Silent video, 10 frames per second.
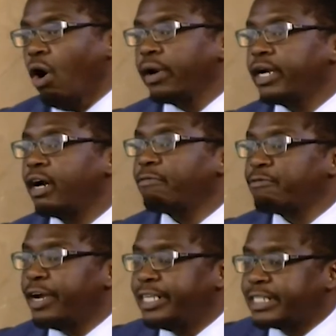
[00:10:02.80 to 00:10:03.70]
honor, a
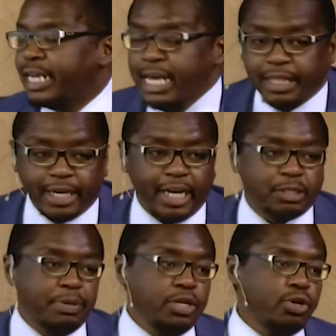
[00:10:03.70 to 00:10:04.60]
phrase that has
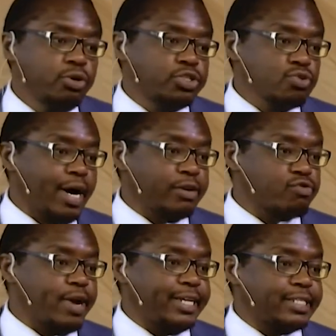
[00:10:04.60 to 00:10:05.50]
been used to
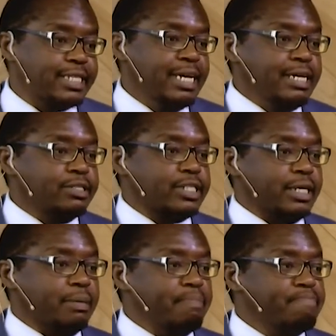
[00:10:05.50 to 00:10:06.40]
address
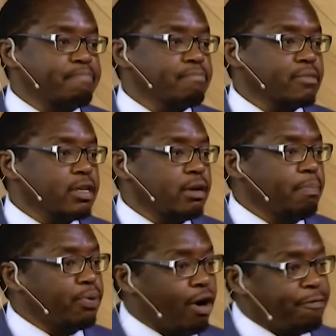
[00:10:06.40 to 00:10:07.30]
some
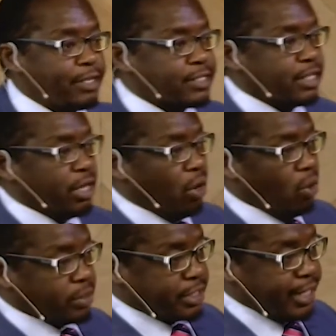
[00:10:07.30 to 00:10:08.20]
prophets in the
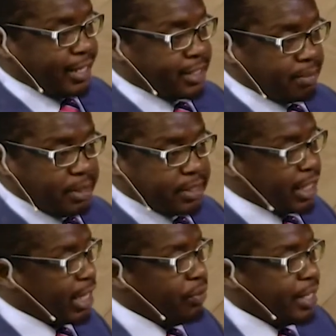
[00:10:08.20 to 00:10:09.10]
Old Testament,
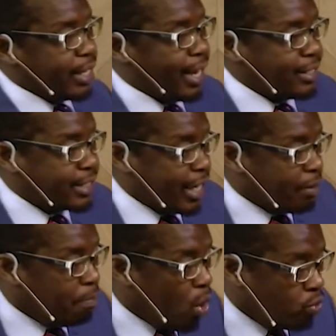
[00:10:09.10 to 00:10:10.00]
including guys
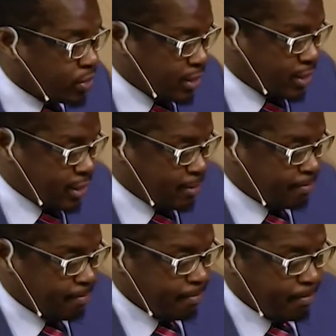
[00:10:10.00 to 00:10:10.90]
like Moses,
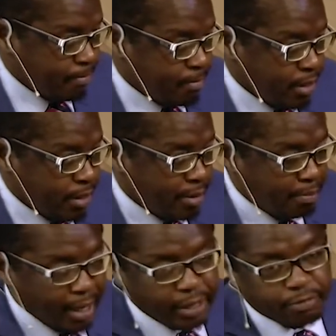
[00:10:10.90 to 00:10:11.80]

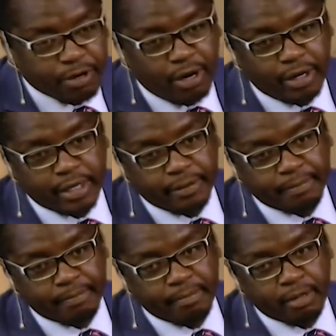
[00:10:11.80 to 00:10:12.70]
man of God.
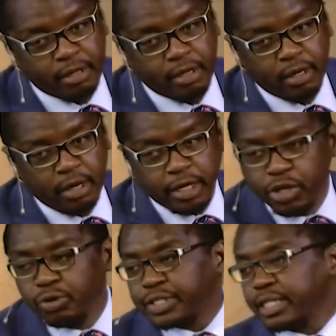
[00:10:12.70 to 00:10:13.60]
In
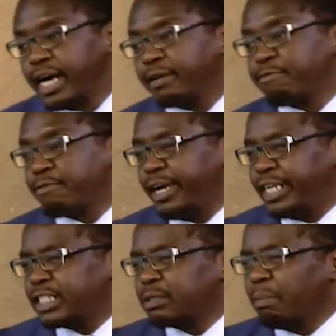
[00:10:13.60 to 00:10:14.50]
using that
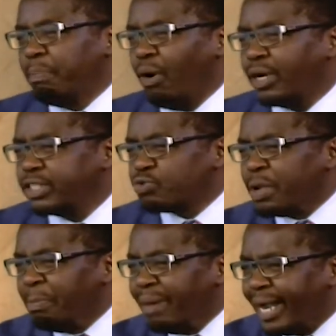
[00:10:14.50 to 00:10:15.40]
phrase, Paul is
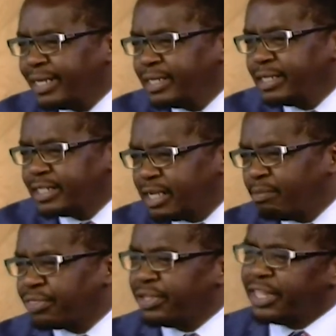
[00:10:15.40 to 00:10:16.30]
reminding
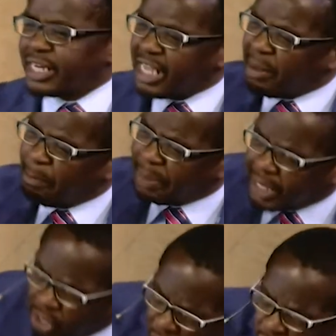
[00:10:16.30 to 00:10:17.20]
Timothy that he
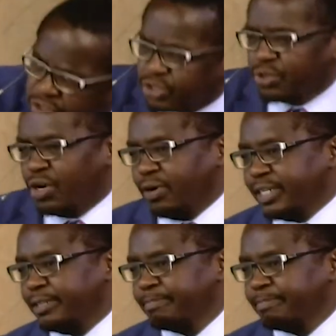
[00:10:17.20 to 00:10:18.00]
belongs to God.